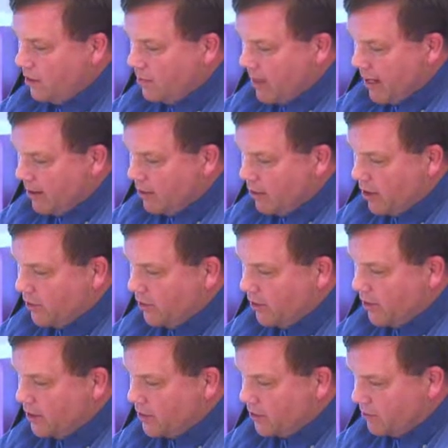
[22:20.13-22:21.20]
by a
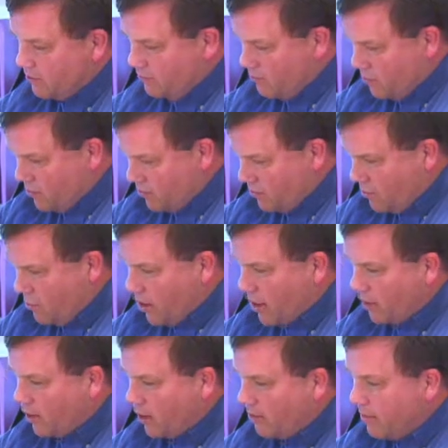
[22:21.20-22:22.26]
brother. He's
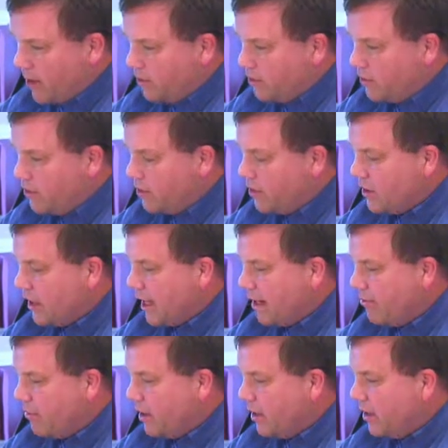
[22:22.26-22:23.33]
not in our midst
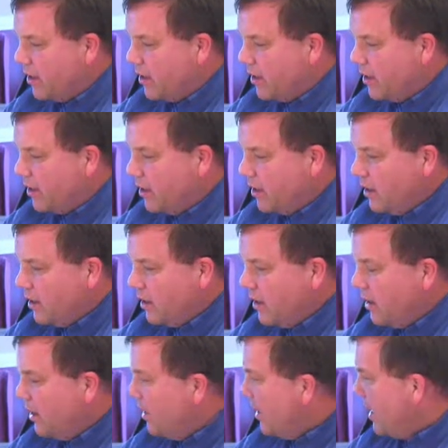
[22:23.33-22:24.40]
tonight, but
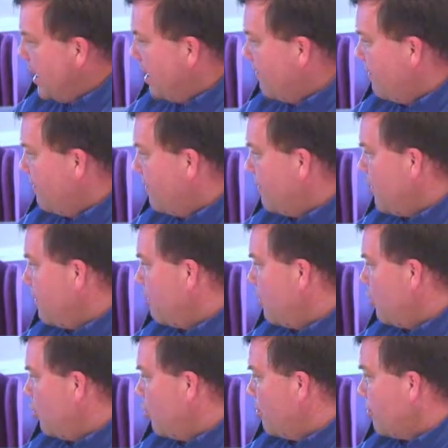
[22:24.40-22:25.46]
he had a
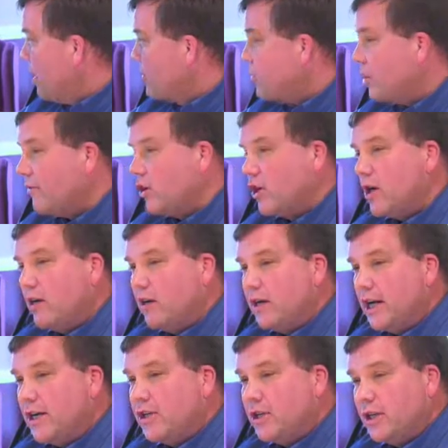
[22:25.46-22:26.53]
favorable impression of our
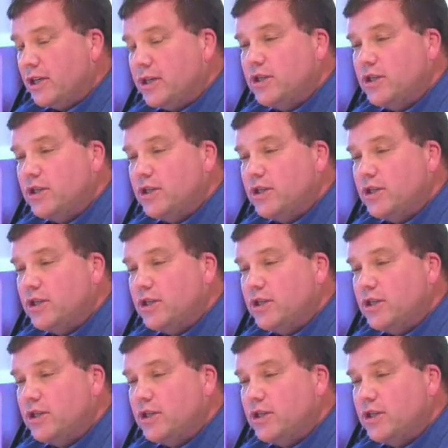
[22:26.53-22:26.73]
congregation.